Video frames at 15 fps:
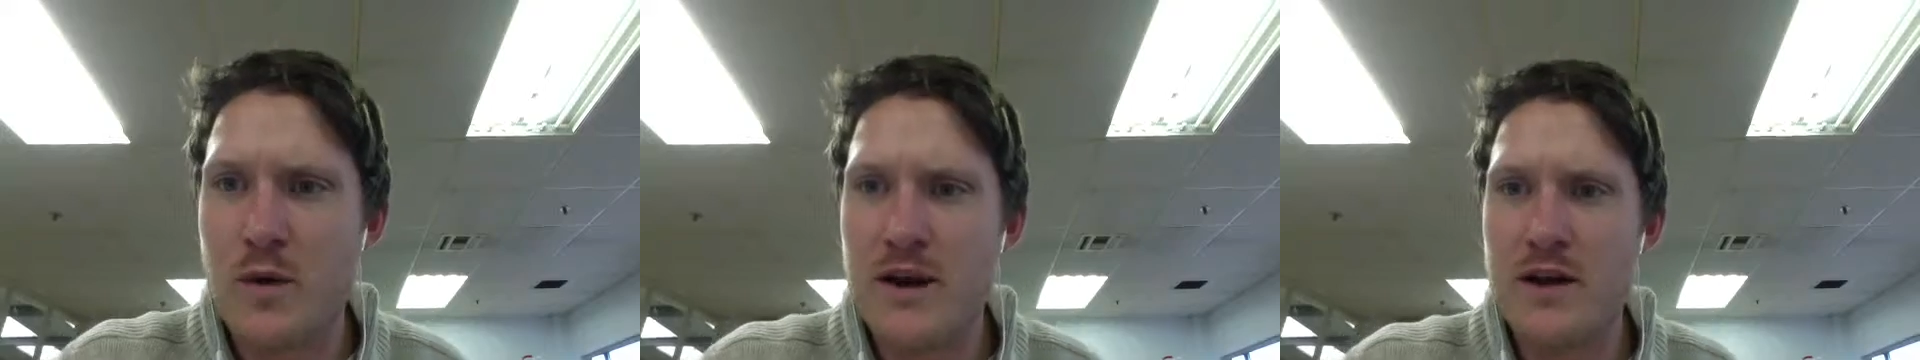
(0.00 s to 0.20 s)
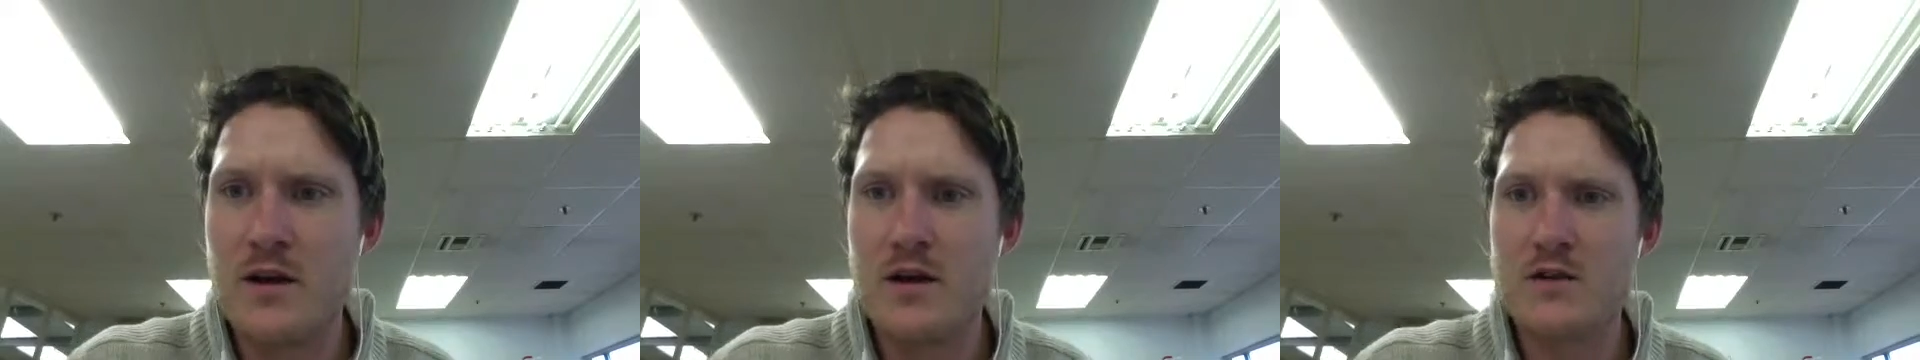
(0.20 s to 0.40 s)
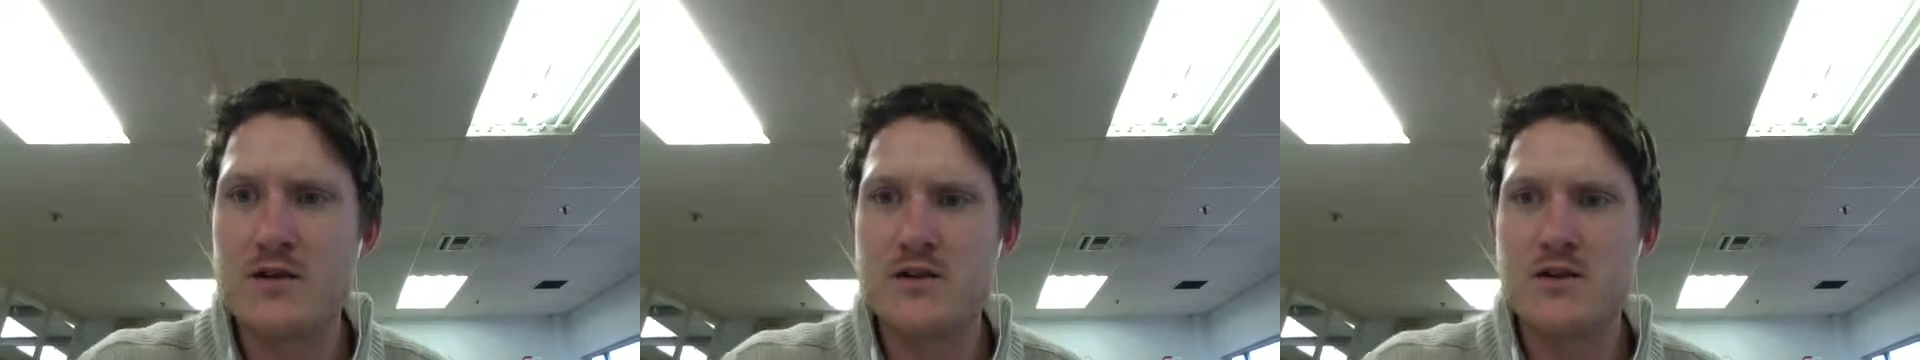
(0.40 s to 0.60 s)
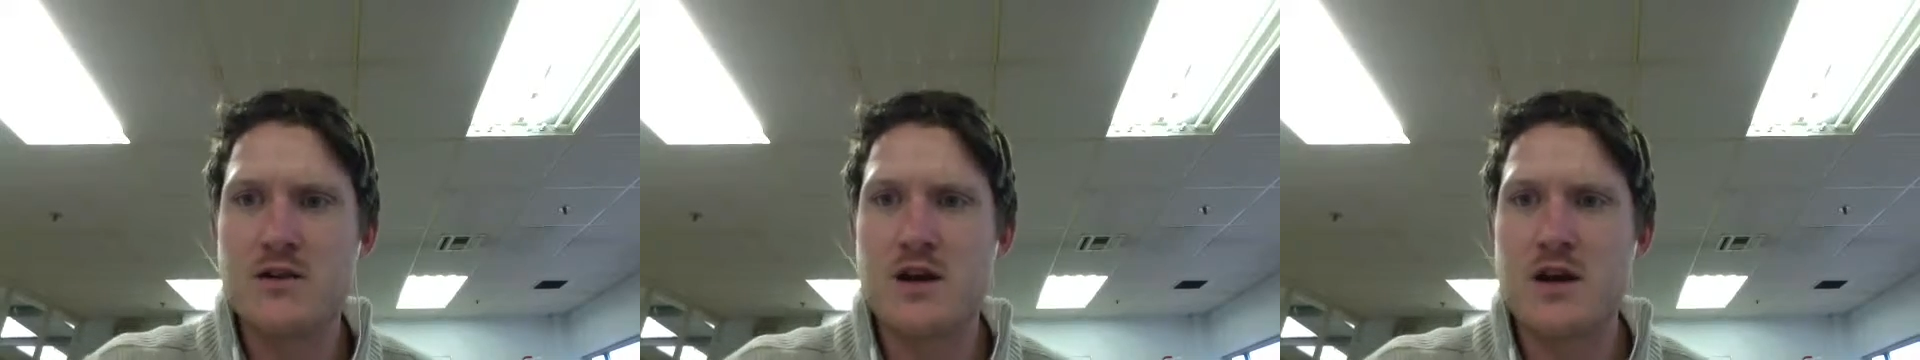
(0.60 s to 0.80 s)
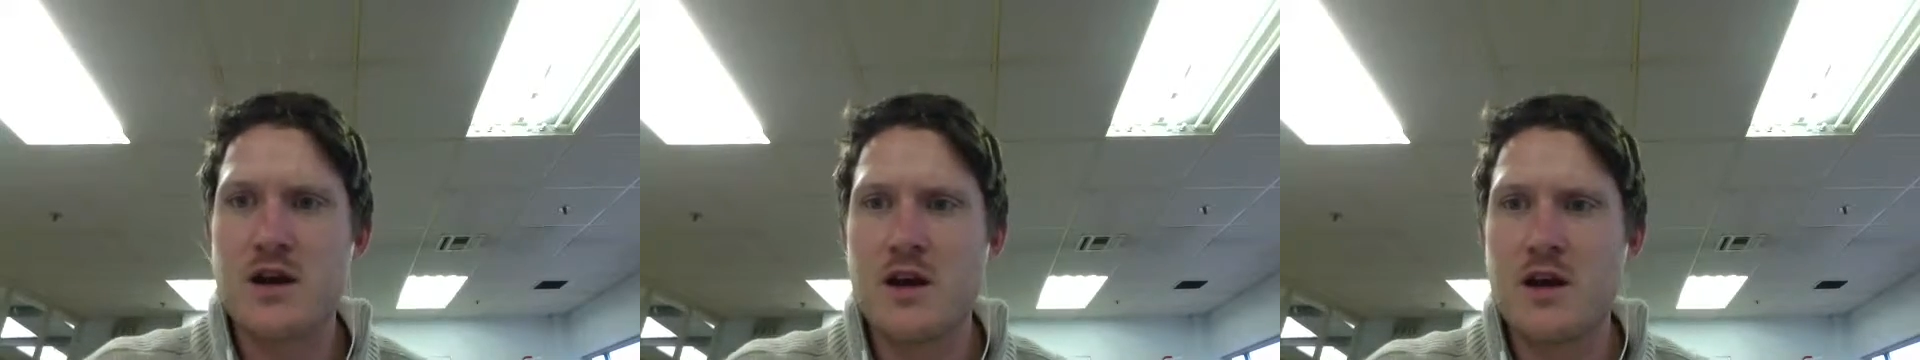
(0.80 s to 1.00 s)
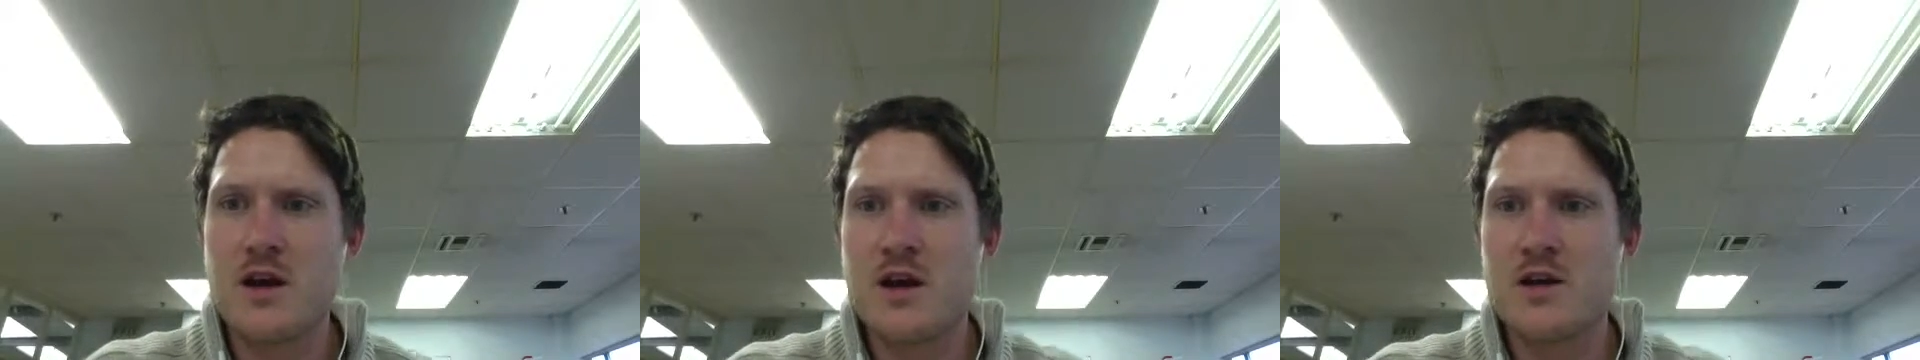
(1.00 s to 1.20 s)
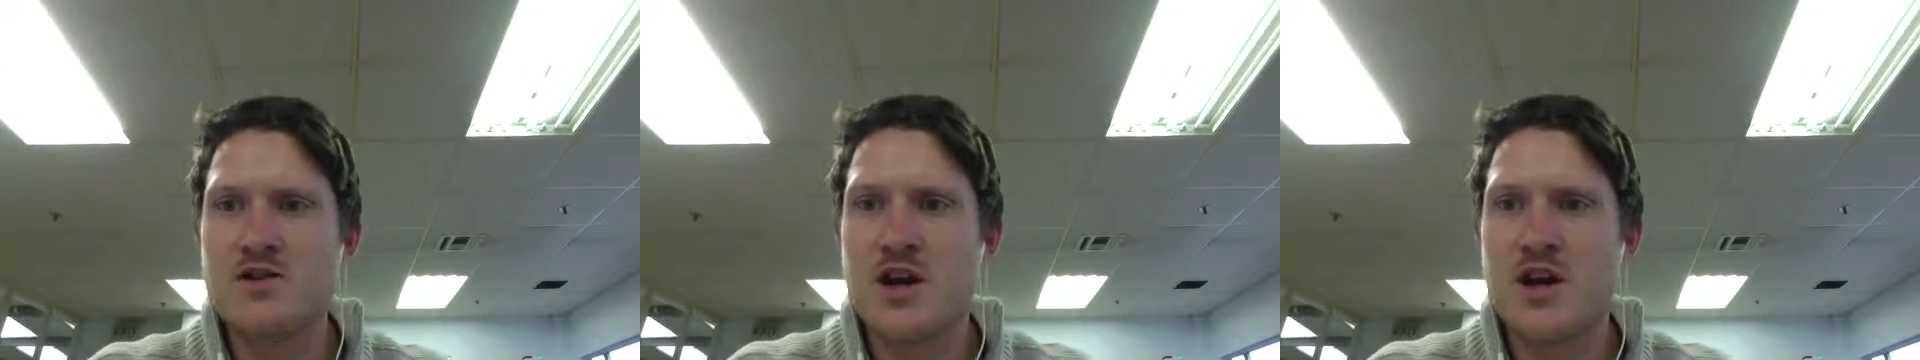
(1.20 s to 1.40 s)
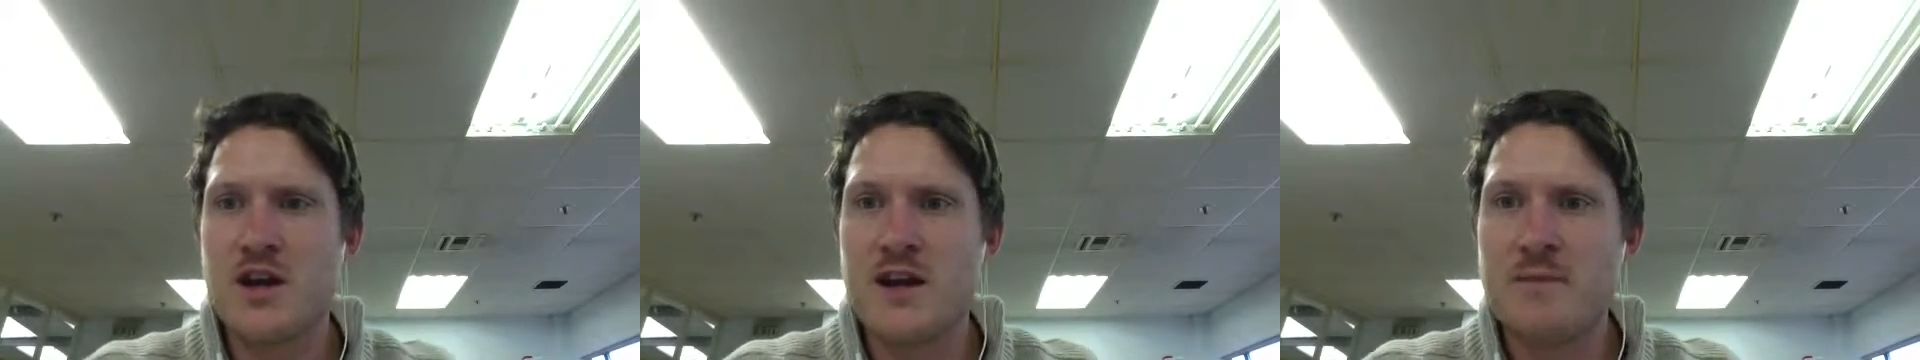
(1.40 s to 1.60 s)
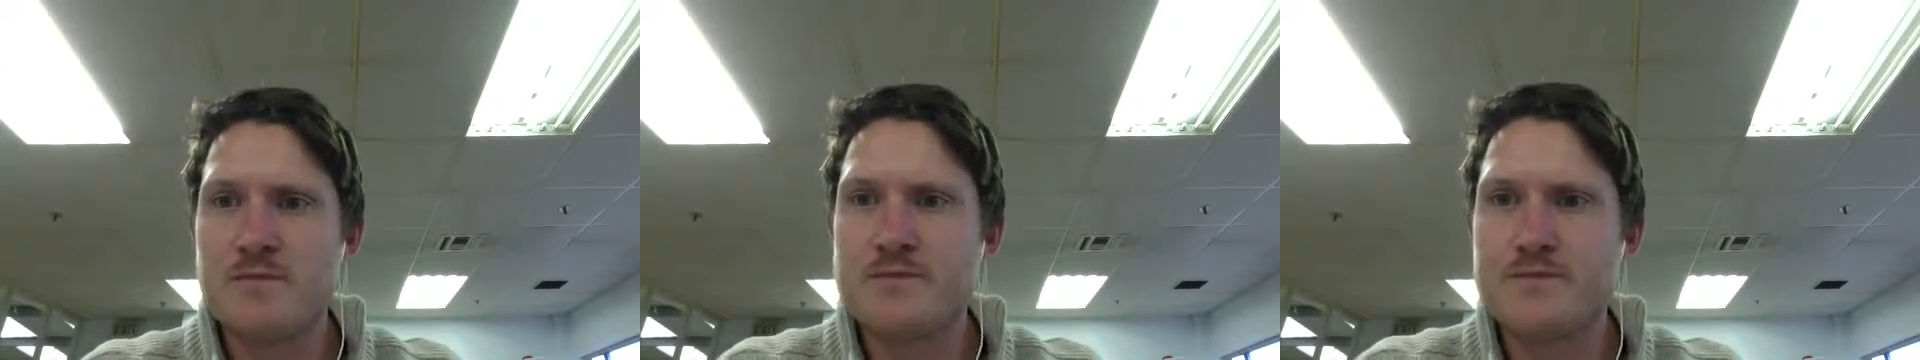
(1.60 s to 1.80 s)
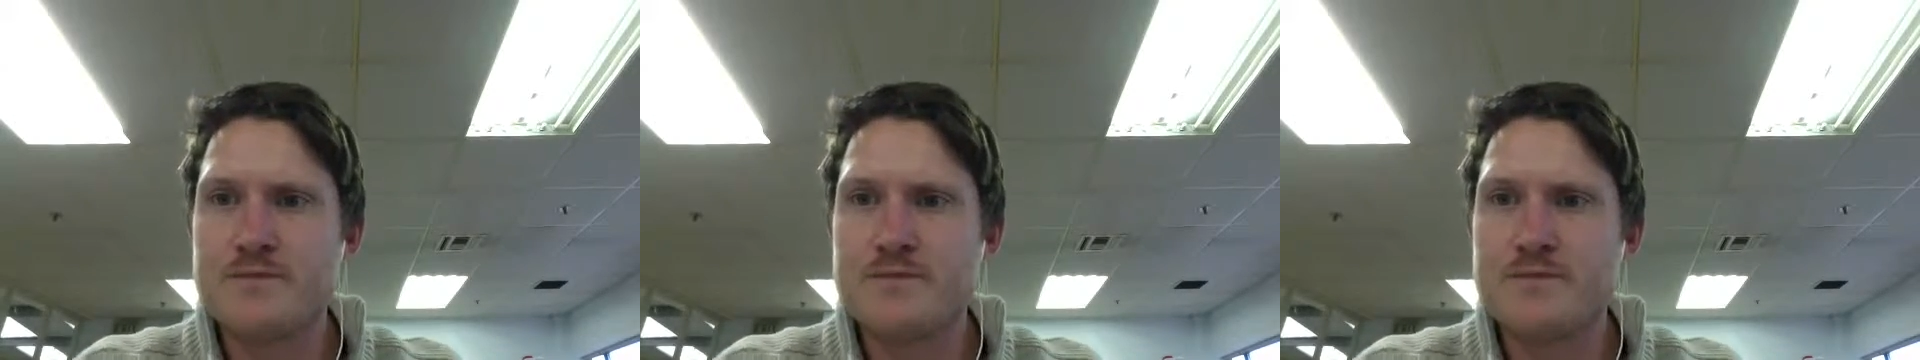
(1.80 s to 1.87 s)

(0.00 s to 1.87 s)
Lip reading: weight loss journey.